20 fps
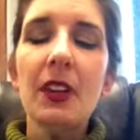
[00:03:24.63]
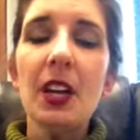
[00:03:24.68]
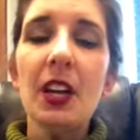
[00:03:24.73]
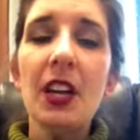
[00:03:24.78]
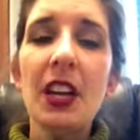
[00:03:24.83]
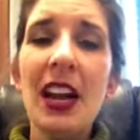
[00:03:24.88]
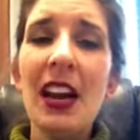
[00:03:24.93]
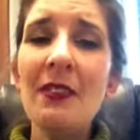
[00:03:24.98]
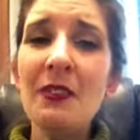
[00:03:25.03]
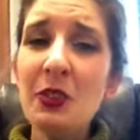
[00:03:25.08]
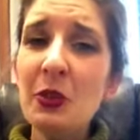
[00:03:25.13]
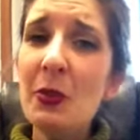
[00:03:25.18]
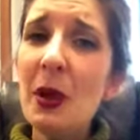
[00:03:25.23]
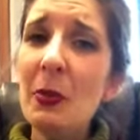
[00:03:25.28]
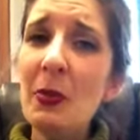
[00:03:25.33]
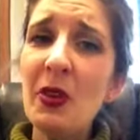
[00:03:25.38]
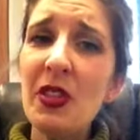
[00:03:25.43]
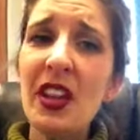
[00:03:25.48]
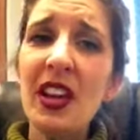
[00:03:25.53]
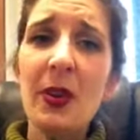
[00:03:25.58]
You have to
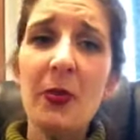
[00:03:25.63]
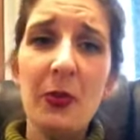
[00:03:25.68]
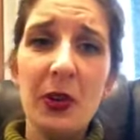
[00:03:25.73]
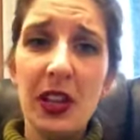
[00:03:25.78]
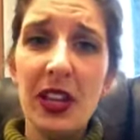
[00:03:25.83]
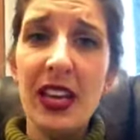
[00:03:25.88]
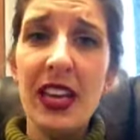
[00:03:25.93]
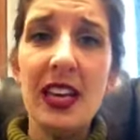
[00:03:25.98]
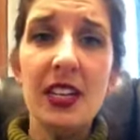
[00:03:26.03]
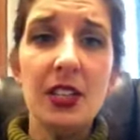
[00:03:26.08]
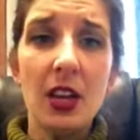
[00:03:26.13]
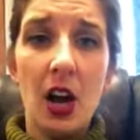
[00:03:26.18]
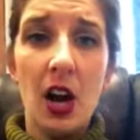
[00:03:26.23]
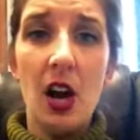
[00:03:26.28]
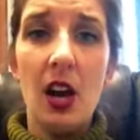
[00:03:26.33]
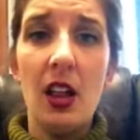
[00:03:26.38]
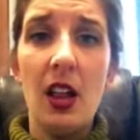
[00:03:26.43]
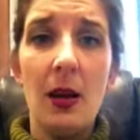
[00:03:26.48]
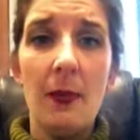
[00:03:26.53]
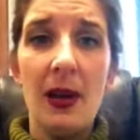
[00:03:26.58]
remember that it really is
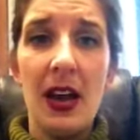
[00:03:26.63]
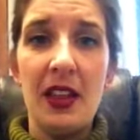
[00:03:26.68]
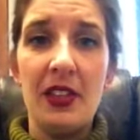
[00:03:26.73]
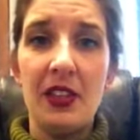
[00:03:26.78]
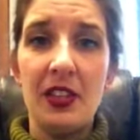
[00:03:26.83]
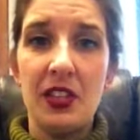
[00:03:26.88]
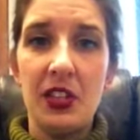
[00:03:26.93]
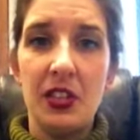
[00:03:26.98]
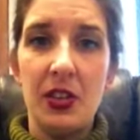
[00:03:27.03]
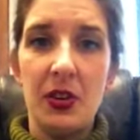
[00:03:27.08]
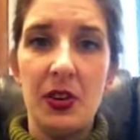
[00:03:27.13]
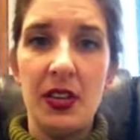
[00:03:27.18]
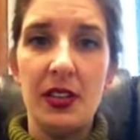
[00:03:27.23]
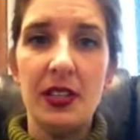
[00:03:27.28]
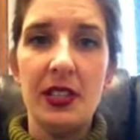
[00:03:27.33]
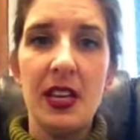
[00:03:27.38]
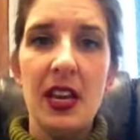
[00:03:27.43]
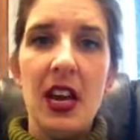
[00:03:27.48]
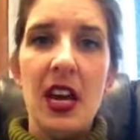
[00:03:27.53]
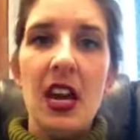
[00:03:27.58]
all about the
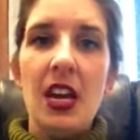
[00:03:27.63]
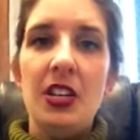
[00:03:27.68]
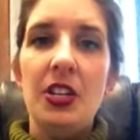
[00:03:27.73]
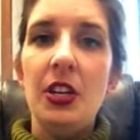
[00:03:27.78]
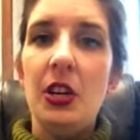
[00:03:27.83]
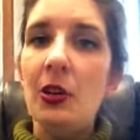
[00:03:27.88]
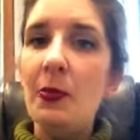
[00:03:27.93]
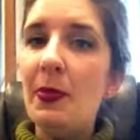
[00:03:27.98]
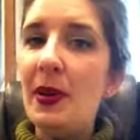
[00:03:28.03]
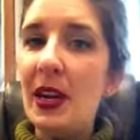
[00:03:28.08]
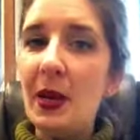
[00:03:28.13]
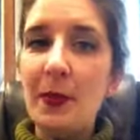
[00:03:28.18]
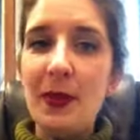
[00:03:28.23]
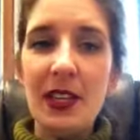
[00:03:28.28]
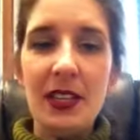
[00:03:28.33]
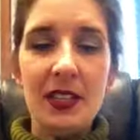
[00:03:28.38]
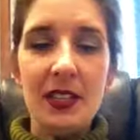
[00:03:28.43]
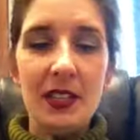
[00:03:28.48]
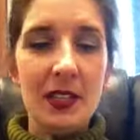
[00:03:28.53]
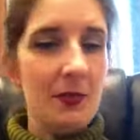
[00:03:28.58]
students. Don't pick
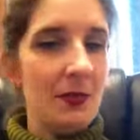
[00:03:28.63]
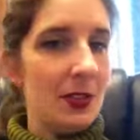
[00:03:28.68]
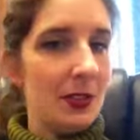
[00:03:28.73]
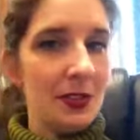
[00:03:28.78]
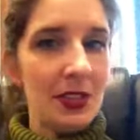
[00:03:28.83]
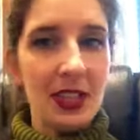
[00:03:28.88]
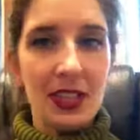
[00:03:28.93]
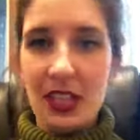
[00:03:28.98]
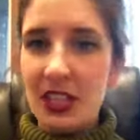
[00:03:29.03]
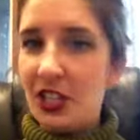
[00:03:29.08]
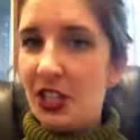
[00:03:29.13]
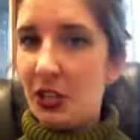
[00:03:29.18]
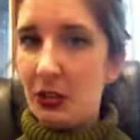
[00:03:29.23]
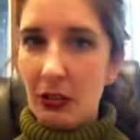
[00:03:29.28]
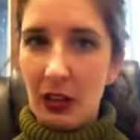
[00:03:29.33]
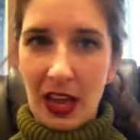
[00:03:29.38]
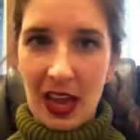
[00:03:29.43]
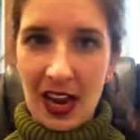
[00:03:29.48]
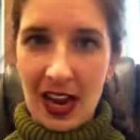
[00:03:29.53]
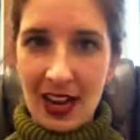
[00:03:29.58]
pieces of music that you
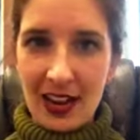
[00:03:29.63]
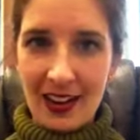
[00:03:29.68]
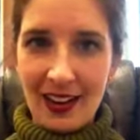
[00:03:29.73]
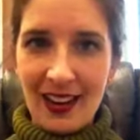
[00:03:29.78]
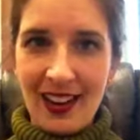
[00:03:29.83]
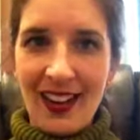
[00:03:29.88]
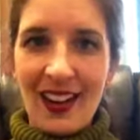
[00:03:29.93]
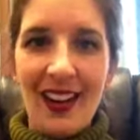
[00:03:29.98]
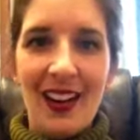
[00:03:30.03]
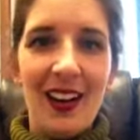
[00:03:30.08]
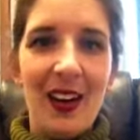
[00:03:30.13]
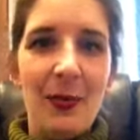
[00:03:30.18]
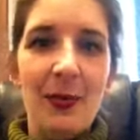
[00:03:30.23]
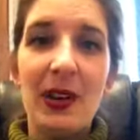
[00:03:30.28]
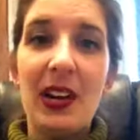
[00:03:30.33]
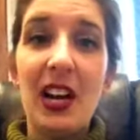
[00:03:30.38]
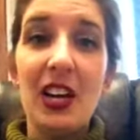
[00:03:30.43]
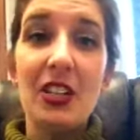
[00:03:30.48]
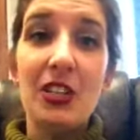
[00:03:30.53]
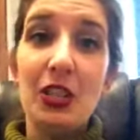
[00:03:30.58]
like
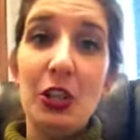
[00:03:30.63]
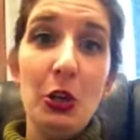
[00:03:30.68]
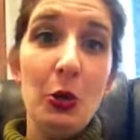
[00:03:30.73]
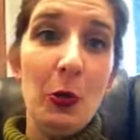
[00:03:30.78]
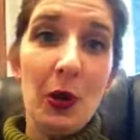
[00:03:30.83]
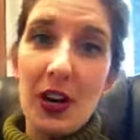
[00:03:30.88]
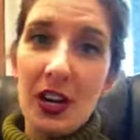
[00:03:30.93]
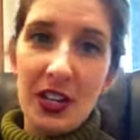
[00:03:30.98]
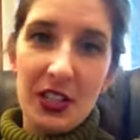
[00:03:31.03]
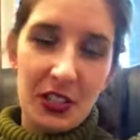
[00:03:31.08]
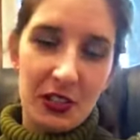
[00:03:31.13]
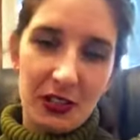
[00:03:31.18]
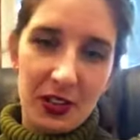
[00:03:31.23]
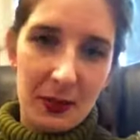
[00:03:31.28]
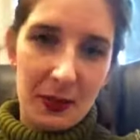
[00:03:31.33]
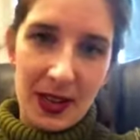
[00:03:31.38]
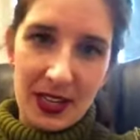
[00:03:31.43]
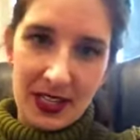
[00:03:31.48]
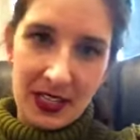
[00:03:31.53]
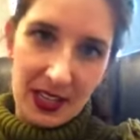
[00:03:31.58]
because you want to do them
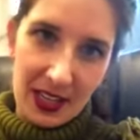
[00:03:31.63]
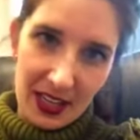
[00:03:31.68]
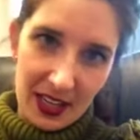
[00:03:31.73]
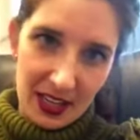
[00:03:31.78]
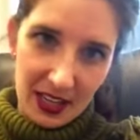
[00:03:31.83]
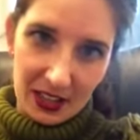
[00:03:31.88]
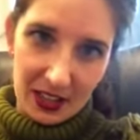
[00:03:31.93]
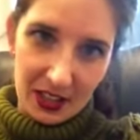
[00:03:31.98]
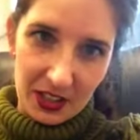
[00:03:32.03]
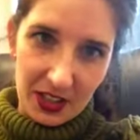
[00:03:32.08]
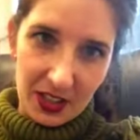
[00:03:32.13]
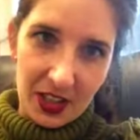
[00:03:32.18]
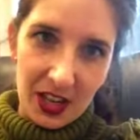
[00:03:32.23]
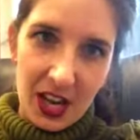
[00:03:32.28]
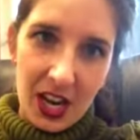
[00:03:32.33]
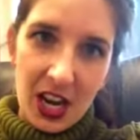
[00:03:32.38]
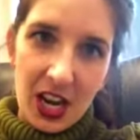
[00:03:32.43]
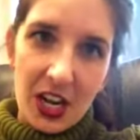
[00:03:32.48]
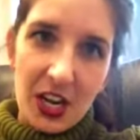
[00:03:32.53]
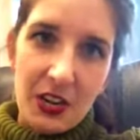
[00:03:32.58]
as a conductor.
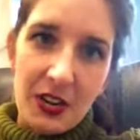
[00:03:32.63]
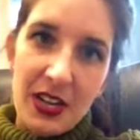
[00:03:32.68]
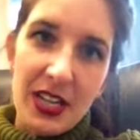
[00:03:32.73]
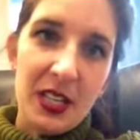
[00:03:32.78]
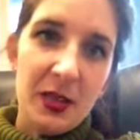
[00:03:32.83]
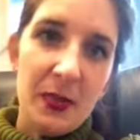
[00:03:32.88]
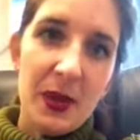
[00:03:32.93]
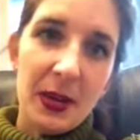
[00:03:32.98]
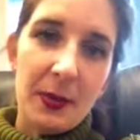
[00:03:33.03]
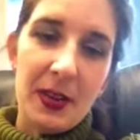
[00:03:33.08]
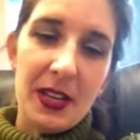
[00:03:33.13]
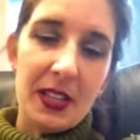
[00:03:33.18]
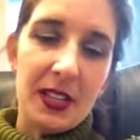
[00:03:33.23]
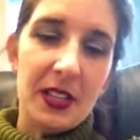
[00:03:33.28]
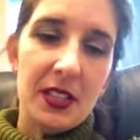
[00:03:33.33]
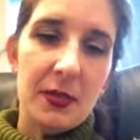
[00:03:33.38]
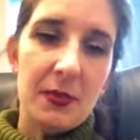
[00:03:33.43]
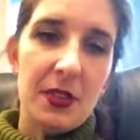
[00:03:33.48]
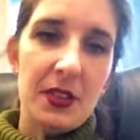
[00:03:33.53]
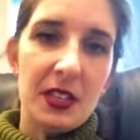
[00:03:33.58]
You need to pick
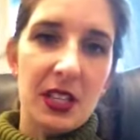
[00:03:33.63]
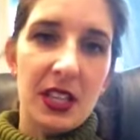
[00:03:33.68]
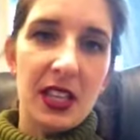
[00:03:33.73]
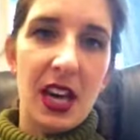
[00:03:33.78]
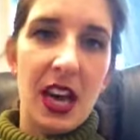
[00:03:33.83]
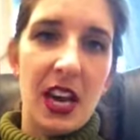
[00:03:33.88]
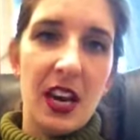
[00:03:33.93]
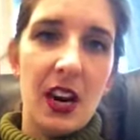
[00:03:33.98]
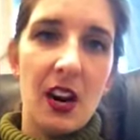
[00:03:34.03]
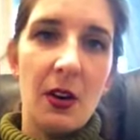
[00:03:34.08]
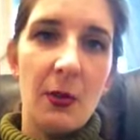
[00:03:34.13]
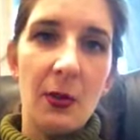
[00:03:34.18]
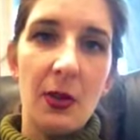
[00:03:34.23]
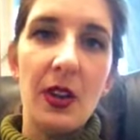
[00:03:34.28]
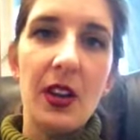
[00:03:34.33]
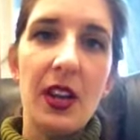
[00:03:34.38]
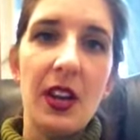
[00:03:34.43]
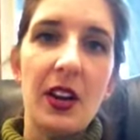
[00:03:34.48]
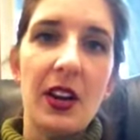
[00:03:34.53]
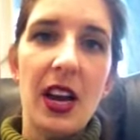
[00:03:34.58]
pieces of music that are
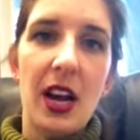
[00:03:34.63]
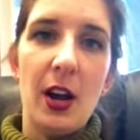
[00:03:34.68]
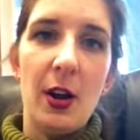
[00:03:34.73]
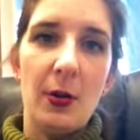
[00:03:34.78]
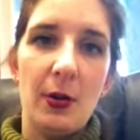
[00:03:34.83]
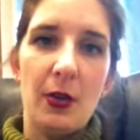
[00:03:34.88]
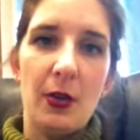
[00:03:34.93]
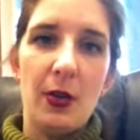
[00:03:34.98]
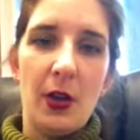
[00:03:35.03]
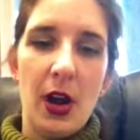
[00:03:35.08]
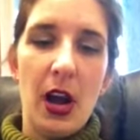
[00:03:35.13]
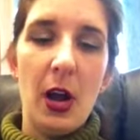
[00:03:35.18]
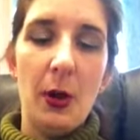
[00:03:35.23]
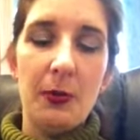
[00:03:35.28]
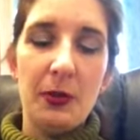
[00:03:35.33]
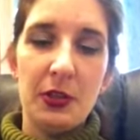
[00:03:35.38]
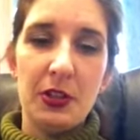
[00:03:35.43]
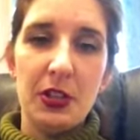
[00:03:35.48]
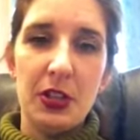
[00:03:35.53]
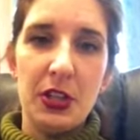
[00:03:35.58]
really going to help
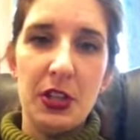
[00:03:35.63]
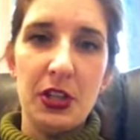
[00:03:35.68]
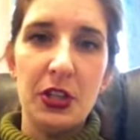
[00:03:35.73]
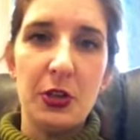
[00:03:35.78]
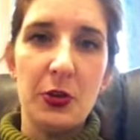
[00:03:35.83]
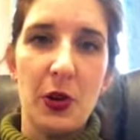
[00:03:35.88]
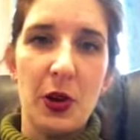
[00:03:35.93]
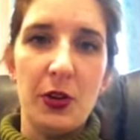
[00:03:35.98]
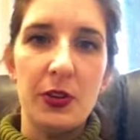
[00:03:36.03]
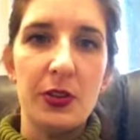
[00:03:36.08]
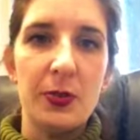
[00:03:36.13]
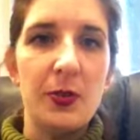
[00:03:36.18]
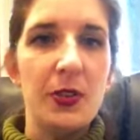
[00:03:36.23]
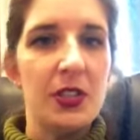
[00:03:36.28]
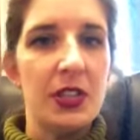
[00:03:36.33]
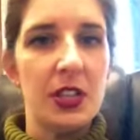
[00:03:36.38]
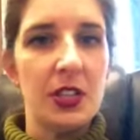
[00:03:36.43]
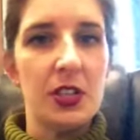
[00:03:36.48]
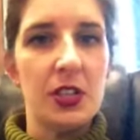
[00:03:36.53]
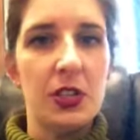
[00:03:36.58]
your students grow as
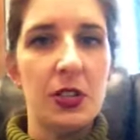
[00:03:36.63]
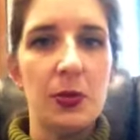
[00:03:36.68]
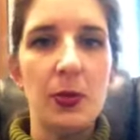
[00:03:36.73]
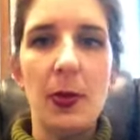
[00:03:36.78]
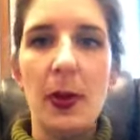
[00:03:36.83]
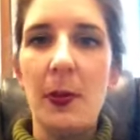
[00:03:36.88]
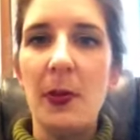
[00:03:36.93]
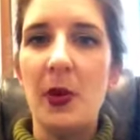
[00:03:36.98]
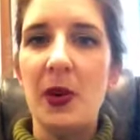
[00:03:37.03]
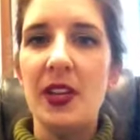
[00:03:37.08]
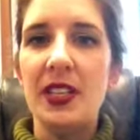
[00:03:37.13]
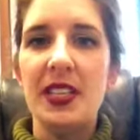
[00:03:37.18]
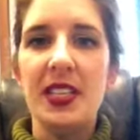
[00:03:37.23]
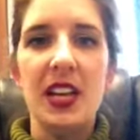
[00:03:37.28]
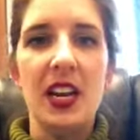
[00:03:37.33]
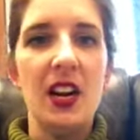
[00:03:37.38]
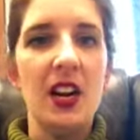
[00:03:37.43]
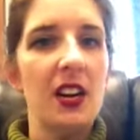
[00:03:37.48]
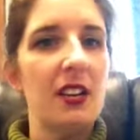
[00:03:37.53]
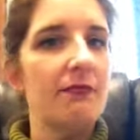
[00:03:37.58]
musicians. Remember, it's
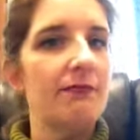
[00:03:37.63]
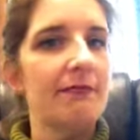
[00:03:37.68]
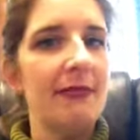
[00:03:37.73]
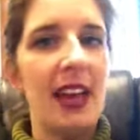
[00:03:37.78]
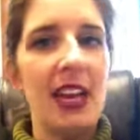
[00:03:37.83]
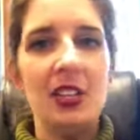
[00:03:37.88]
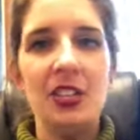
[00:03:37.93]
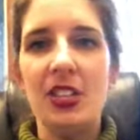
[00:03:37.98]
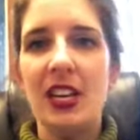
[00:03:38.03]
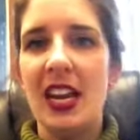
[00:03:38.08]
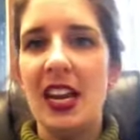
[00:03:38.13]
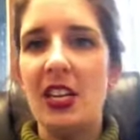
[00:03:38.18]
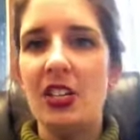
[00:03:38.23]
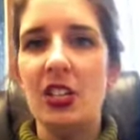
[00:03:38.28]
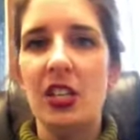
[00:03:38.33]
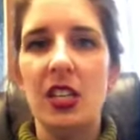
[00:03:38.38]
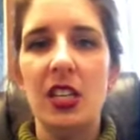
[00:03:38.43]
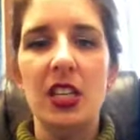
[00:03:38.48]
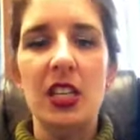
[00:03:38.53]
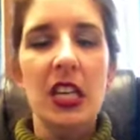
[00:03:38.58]
their
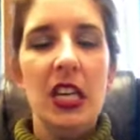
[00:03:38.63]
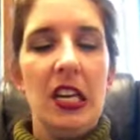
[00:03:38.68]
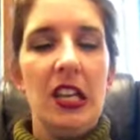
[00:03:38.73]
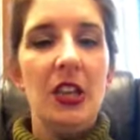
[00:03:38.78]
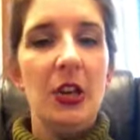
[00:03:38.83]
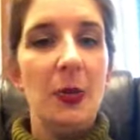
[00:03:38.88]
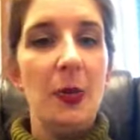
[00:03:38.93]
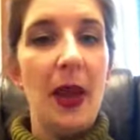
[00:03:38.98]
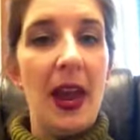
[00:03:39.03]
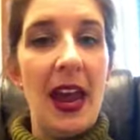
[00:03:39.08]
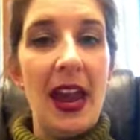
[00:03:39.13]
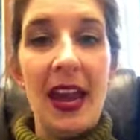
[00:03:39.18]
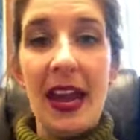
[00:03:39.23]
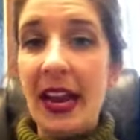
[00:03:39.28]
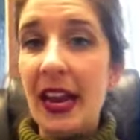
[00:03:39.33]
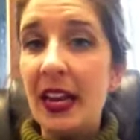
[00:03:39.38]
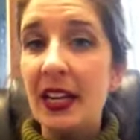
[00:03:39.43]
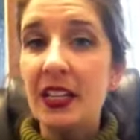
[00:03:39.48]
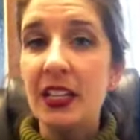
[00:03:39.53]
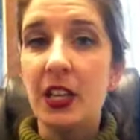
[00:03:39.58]
education. They're
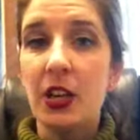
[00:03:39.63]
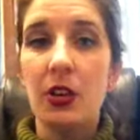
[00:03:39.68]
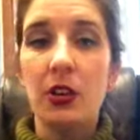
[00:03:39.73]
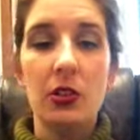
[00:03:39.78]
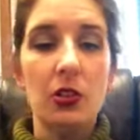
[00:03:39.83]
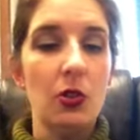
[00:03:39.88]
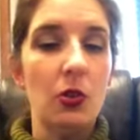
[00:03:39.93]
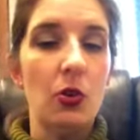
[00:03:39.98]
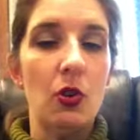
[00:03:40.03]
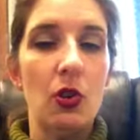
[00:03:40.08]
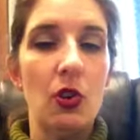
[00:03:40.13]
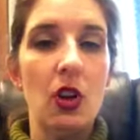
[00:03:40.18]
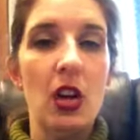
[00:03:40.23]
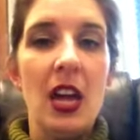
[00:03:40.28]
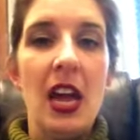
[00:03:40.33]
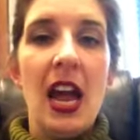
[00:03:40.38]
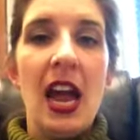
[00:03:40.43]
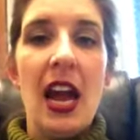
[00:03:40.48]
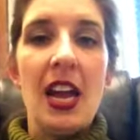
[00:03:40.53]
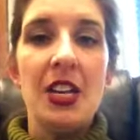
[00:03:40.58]
paying to go to school,
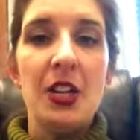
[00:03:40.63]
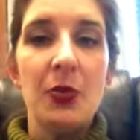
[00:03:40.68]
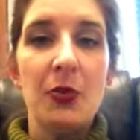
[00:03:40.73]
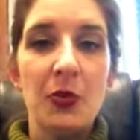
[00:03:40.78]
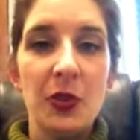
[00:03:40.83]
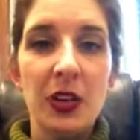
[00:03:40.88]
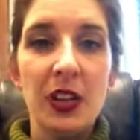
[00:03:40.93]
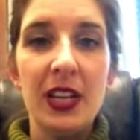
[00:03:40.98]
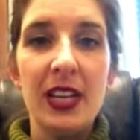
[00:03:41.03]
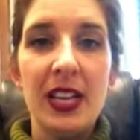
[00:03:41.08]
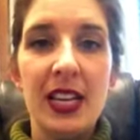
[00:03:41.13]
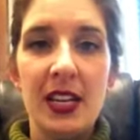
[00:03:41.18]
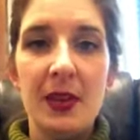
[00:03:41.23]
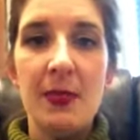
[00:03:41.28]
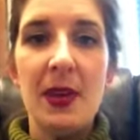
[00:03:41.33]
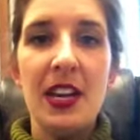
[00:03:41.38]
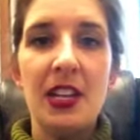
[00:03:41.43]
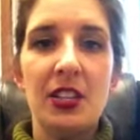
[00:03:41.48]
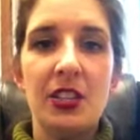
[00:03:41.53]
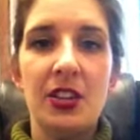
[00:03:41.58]
and you really need to
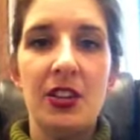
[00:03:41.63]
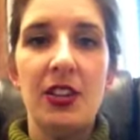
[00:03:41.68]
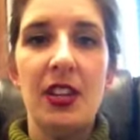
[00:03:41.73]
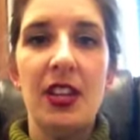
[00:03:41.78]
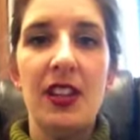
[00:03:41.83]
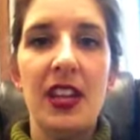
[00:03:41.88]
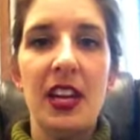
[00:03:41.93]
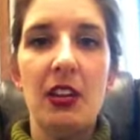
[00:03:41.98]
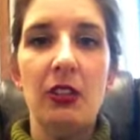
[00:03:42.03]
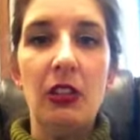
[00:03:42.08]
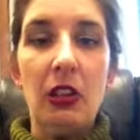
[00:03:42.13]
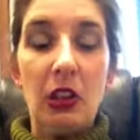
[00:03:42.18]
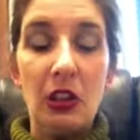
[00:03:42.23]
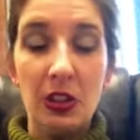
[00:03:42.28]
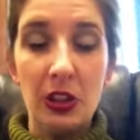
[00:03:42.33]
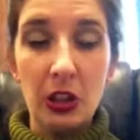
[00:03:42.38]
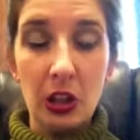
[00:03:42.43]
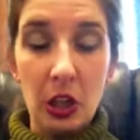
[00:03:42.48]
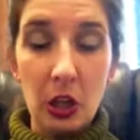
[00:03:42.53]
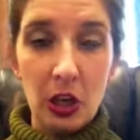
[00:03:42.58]
make sure that they're
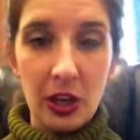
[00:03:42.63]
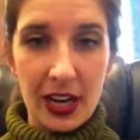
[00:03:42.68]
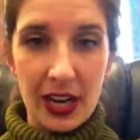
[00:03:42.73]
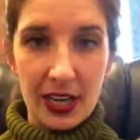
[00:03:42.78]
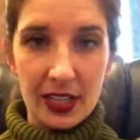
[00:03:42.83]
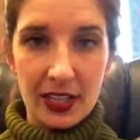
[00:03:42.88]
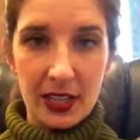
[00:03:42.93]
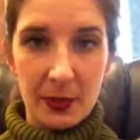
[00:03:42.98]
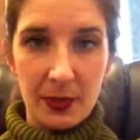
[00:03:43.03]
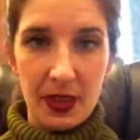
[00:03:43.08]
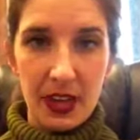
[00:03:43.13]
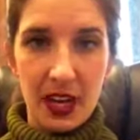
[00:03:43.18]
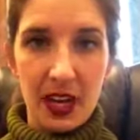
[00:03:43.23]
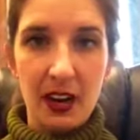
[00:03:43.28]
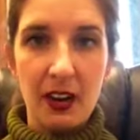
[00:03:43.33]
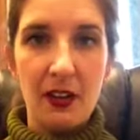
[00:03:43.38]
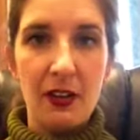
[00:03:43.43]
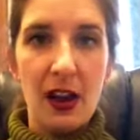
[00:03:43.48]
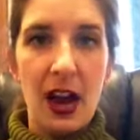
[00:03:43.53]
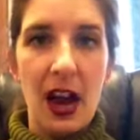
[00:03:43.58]
learning something